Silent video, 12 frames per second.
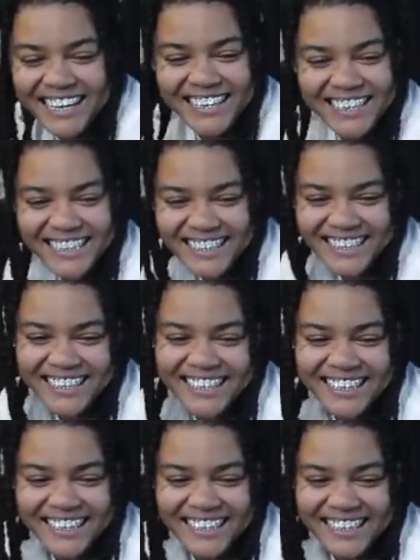
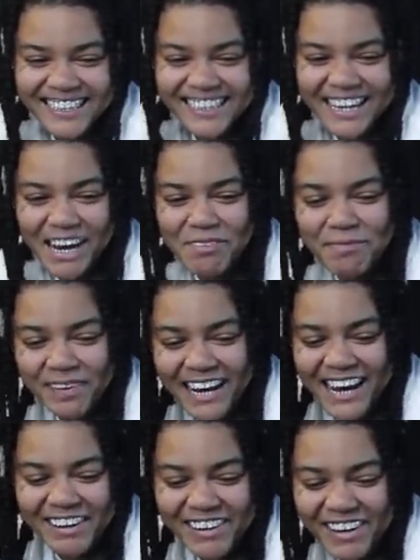playing
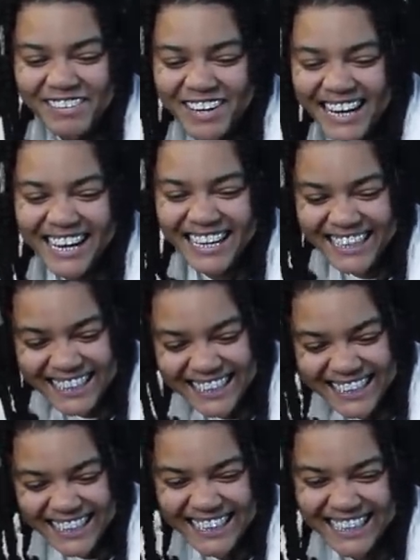ah.
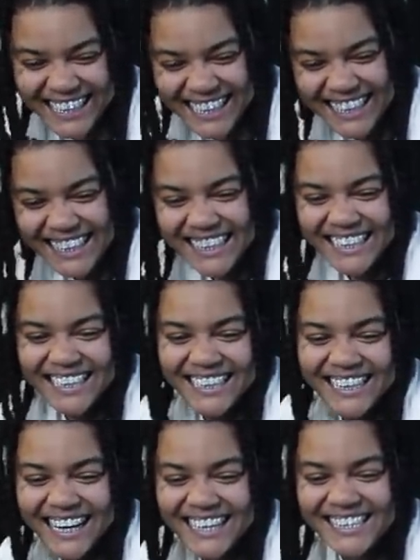with me.
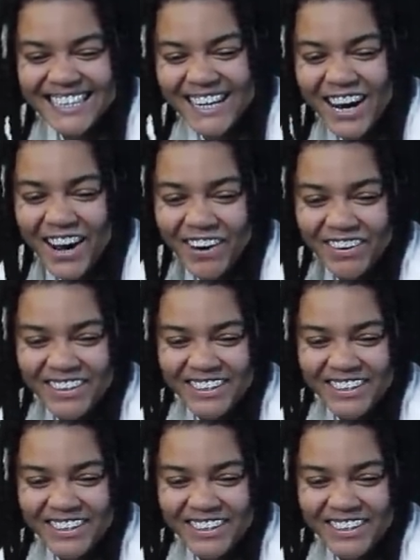Ah. Let's go.